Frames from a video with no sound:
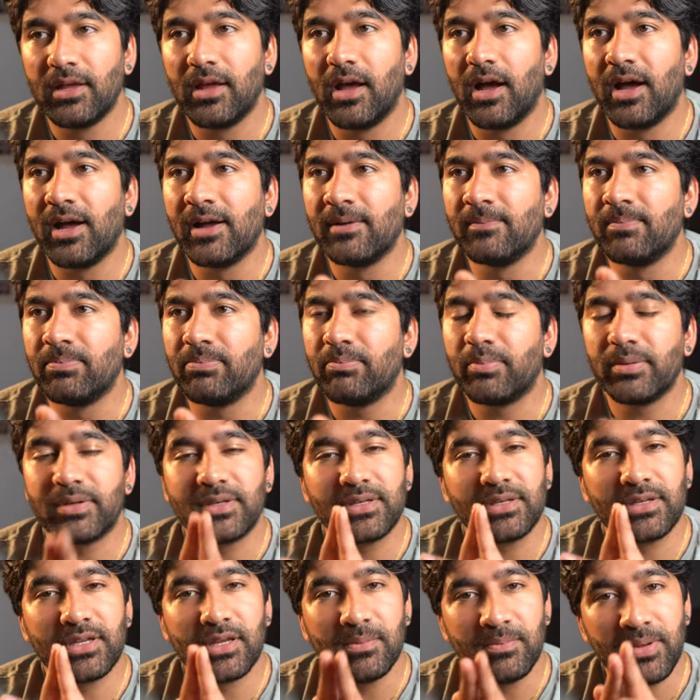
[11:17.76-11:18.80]

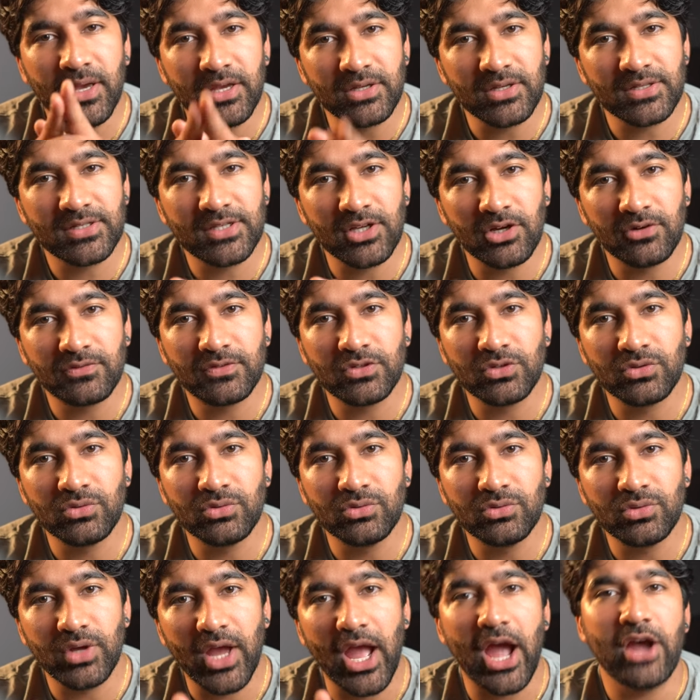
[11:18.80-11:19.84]
Compare yourself
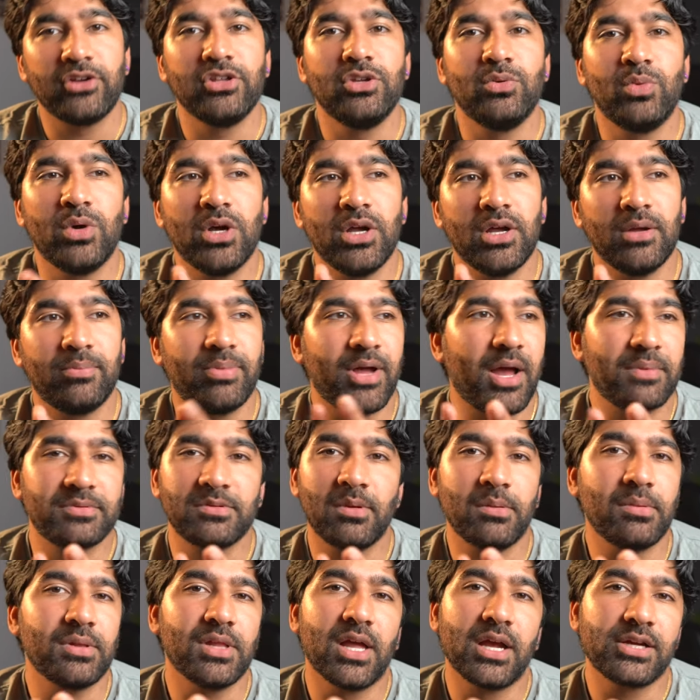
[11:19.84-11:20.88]
to how you were perhaps
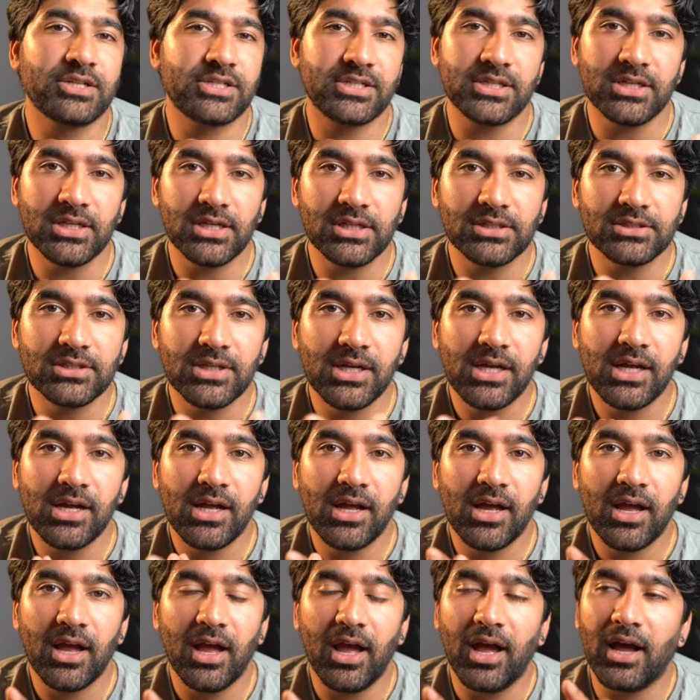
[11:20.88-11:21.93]
maybe last year
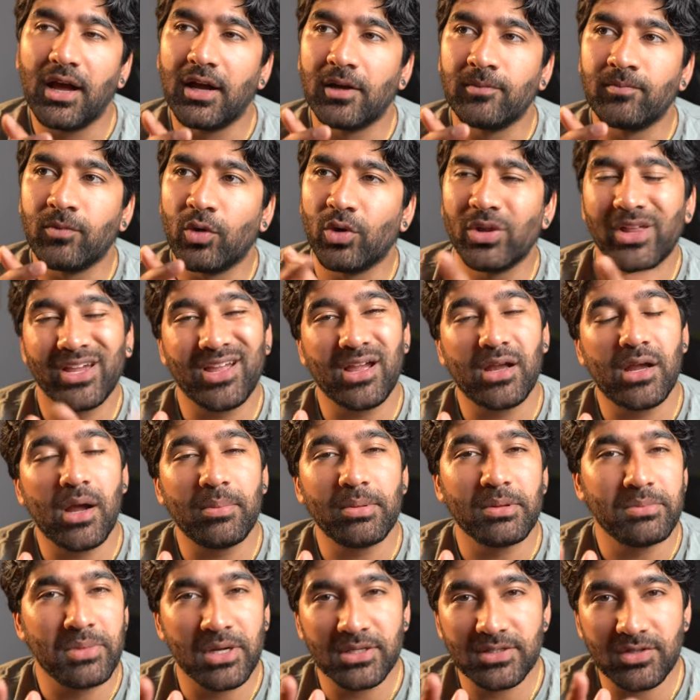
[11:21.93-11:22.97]
or like a
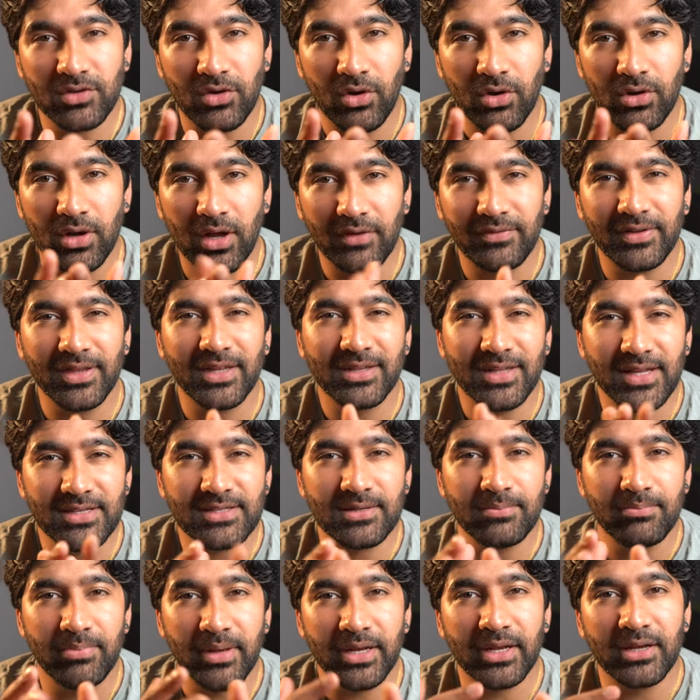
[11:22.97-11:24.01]
couple of months ago. I feel like that's
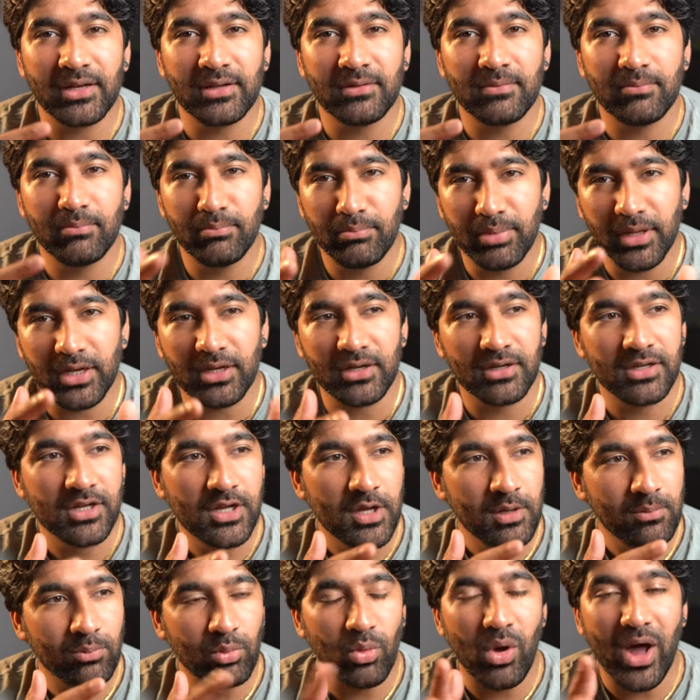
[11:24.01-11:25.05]
a better,
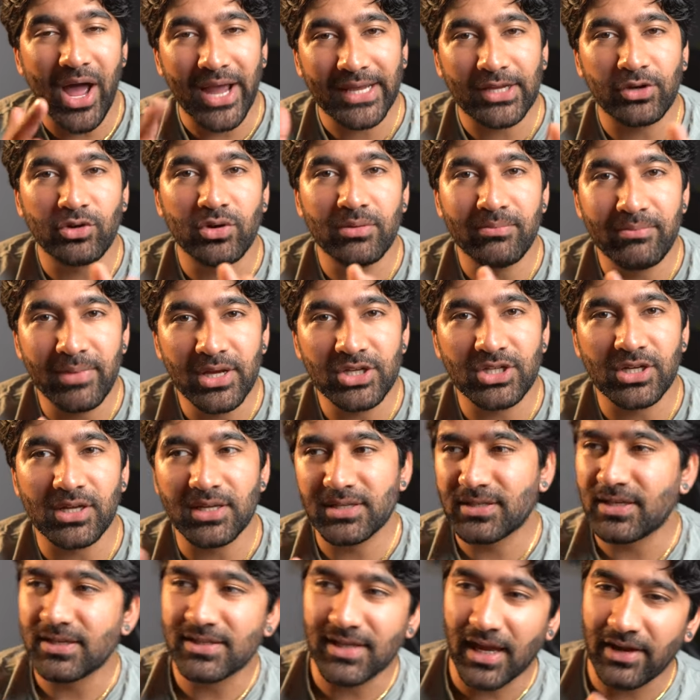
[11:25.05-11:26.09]
more accurate measure,
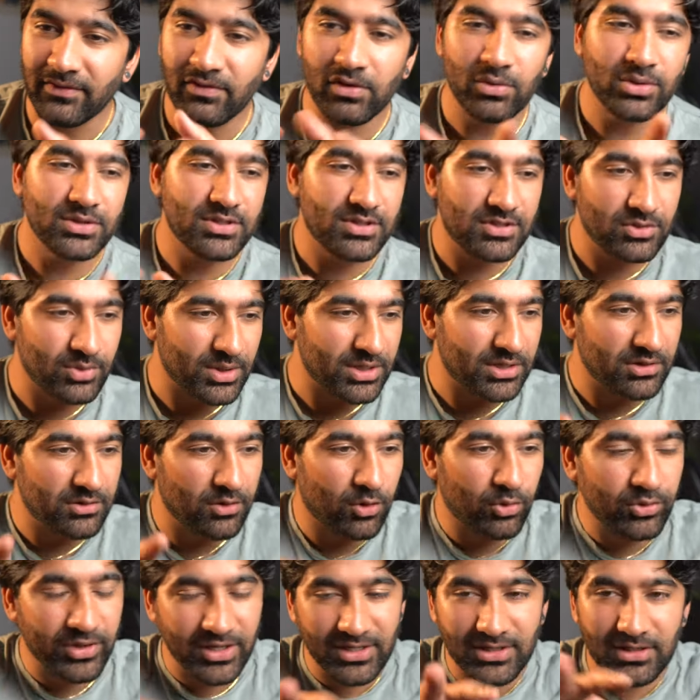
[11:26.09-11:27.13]
since everyone's doing
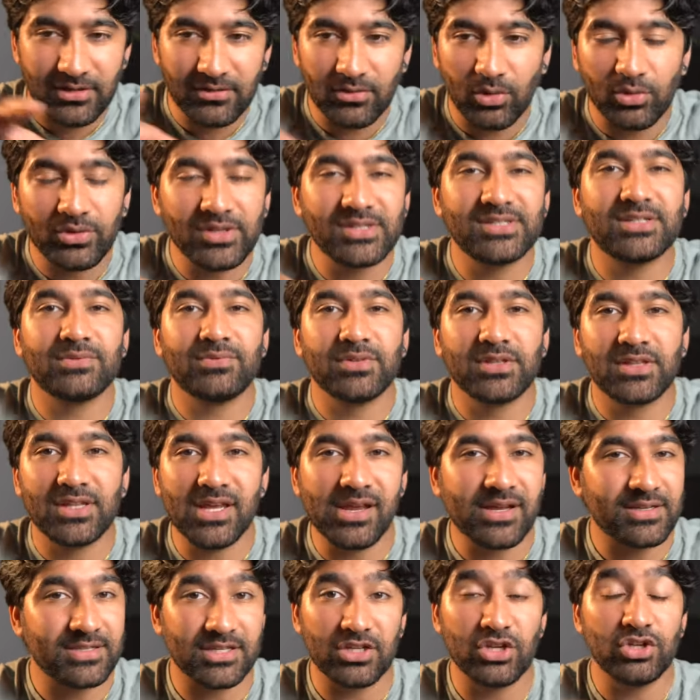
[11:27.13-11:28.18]
all these different
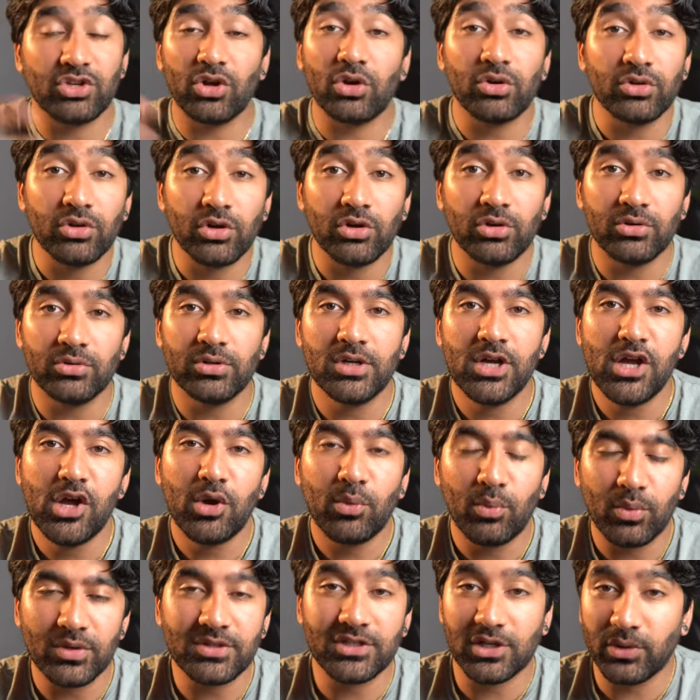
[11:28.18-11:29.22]
things and you don't know
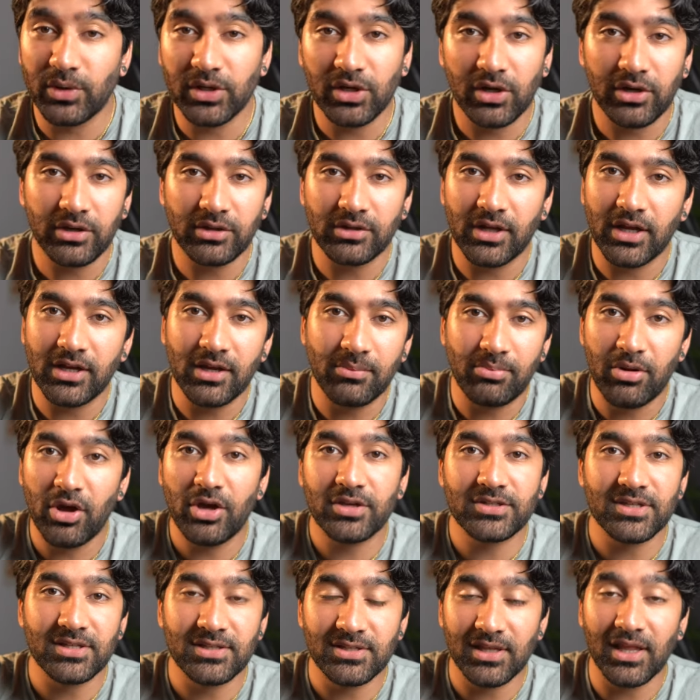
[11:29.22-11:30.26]
what's going on in a
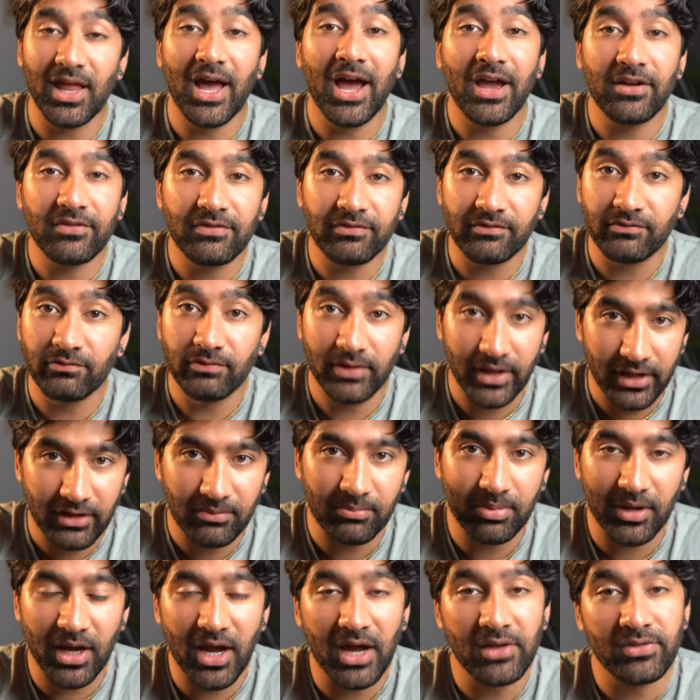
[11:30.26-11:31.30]
person's life,
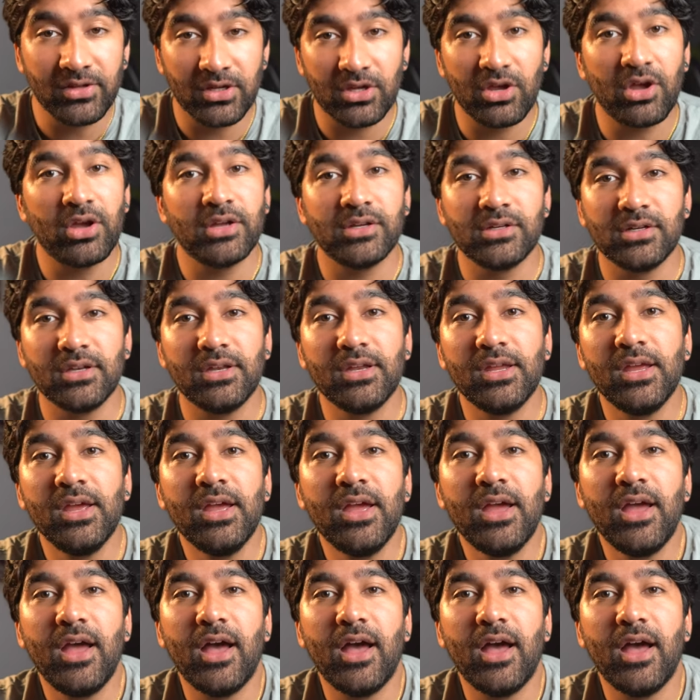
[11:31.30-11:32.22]
like behind the curtain.